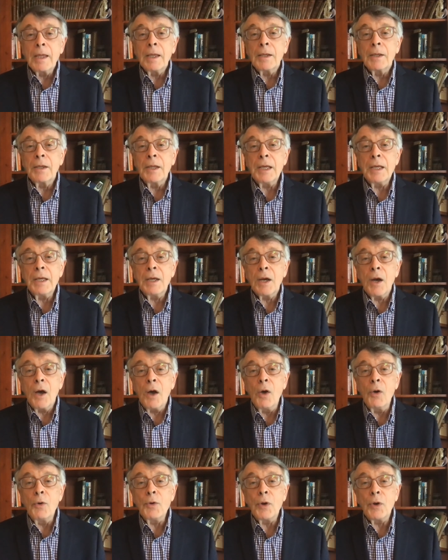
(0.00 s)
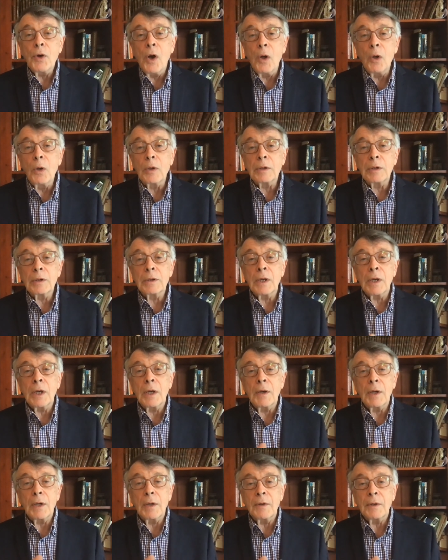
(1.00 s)
The whole
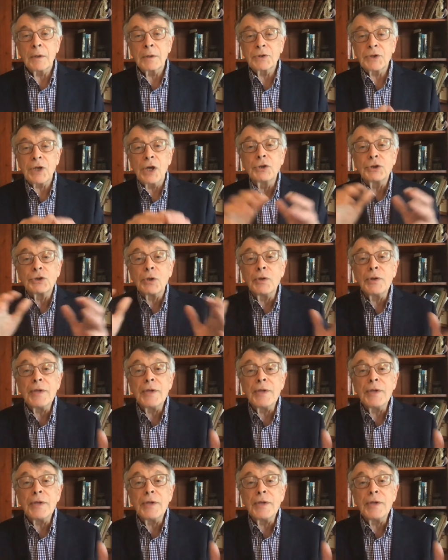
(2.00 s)
social